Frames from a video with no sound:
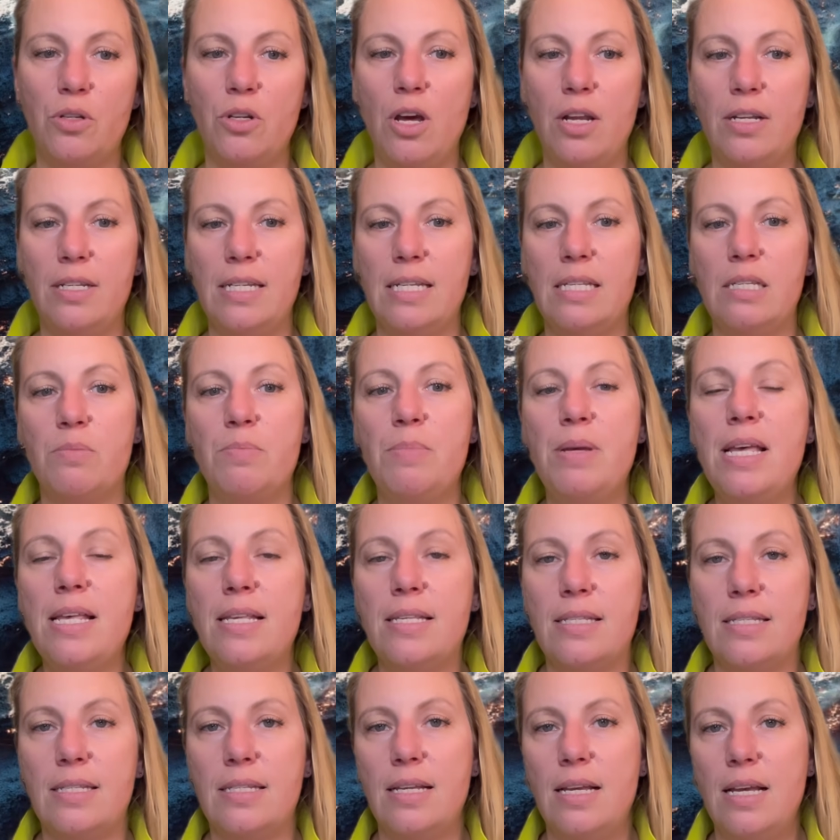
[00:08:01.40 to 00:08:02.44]
not
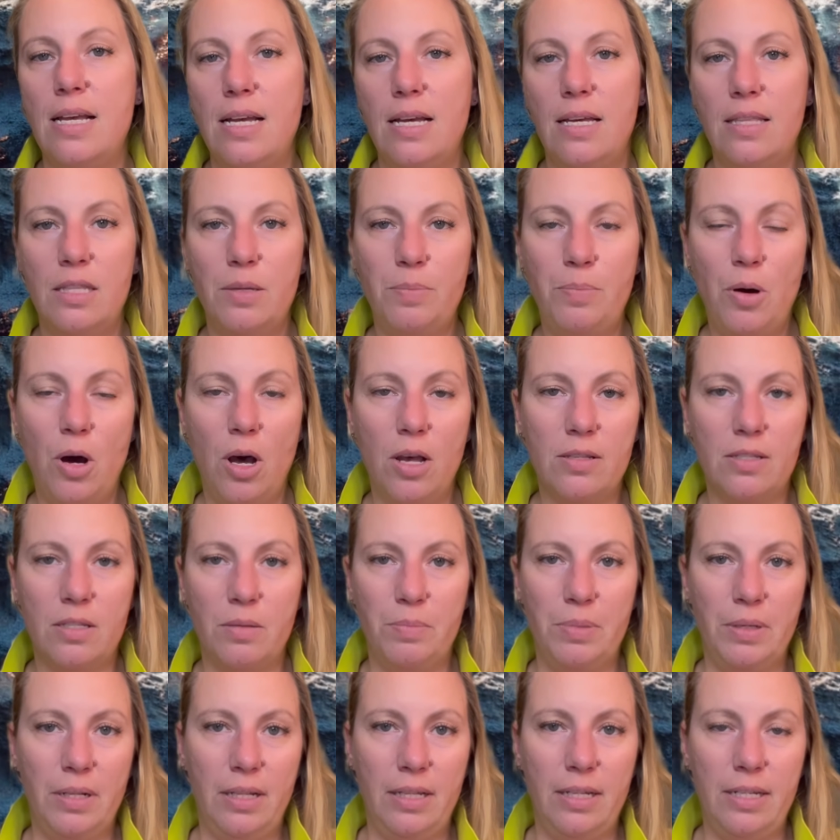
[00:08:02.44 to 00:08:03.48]
dismiss the
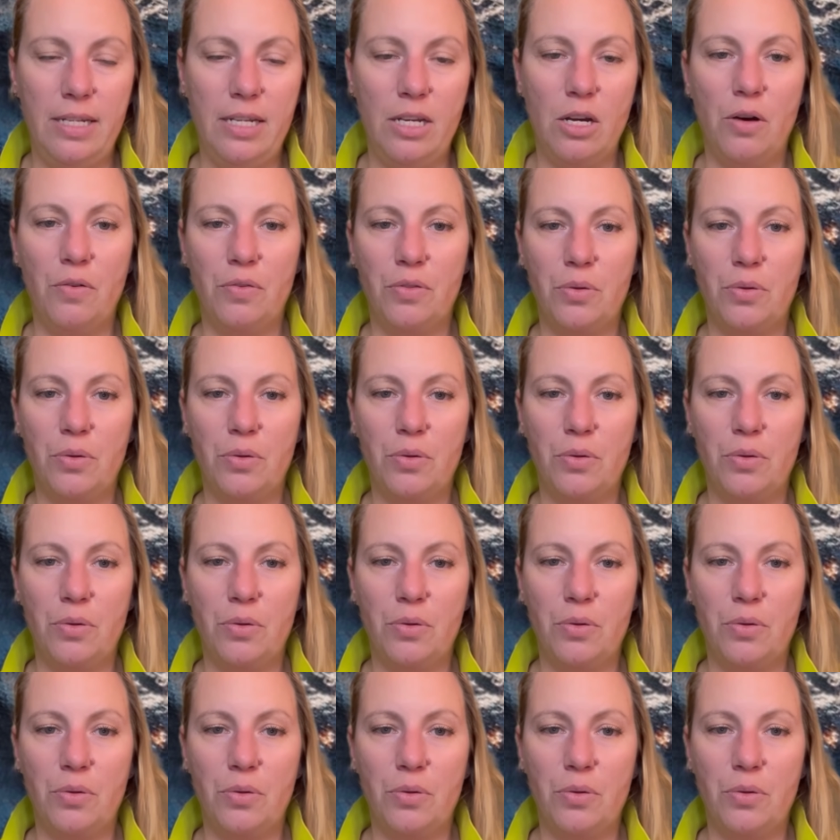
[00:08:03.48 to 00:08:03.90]
possibility of